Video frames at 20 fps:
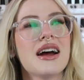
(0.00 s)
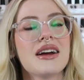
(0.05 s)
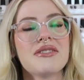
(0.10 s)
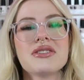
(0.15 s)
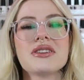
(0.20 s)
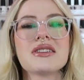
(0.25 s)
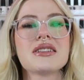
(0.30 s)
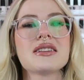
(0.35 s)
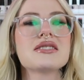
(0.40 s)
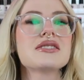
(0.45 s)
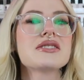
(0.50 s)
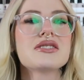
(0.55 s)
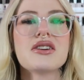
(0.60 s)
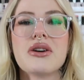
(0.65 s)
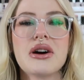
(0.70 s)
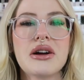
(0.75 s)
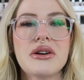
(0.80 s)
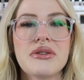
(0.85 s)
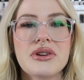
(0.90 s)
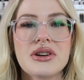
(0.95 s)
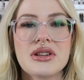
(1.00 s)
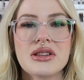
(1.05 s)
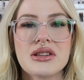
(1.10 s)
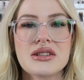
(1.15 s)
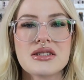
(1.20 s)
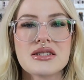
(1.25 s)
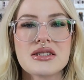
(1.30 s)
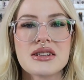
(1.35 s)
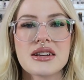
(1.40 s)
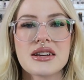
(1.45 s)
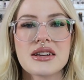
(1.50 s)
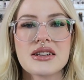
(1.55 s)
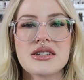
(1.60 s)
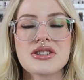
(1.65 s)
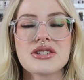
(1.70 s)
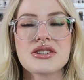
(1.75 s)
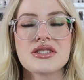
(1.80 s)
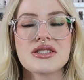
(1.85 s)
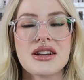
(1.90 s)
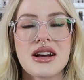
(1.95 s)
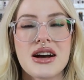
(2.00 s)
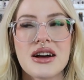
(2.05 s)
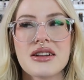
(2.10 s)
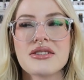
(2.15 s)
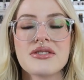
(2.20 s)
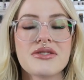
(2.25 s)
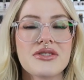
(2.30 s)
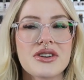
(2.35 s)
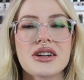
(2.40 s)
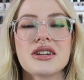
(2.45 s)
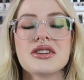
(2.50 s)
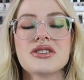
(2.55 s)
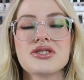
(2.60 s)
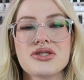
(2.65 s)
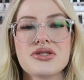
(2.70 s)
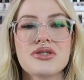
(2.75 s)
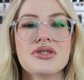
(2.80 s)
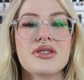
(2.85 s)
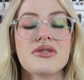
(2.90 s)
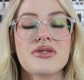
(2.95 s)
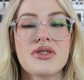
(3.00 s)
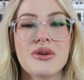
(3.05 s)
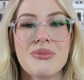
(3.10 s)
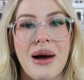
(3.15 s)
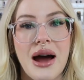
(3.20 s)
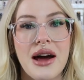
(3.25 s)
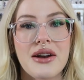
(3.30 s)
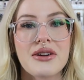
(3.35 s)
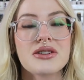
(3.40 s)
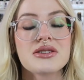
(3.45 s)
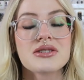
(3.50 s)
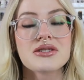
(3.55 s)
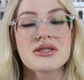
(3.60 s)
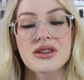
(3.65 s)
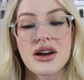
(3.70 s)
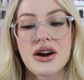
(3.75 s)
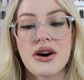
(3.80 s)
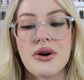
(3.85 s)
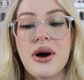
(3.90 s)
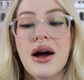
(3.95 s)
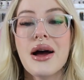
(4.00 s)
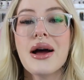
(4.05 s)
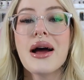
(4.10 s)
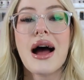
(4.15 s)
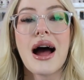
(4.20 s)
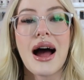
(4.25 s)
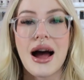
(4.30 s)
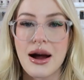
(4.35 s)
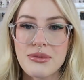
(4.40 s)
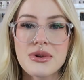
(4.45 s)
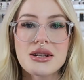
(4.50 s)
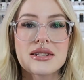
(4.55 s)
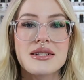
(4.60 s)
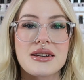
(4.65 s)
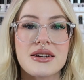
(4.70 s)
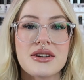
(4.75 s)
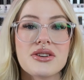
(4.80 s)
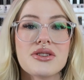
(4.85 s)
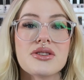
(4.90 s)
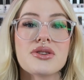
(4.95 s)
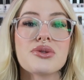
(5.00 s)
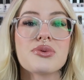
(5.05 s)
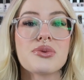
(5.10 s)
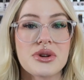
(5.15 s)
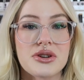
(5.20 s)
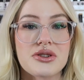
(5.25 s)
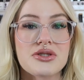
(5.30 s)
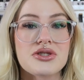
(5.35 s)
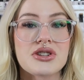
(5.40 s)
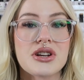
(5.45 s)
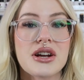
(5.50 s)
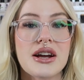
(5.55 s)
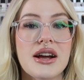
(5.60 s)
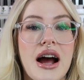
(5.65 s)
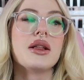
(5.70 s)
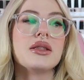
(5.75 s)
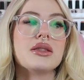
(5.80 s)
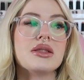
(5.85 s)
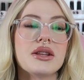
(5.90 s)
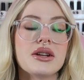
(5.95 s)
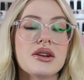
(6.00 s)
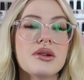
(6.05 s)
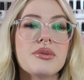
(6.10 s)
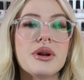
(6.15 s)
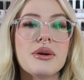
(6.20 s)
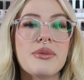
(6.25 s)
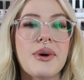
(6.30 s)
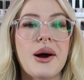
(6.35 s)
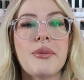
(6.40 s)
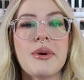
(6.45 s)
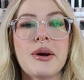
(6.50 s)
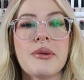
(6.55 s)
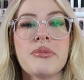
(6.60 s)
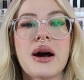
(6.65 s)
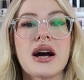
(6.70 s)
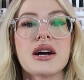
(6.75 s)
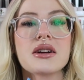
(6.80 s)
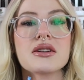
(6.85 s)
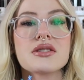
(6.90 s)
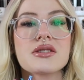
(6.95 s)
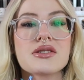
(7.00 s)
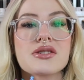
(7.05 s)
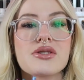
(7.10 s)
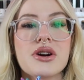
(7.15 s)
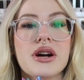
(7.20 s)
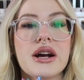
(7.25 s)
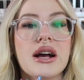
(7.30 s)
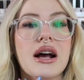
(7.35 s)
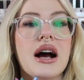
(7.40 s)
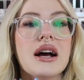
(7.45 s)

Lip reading: I feel like that's so unrealistic and just not the fucking truth of the matter. So I'm gonna tell you the real shit. A little bit about my backstory.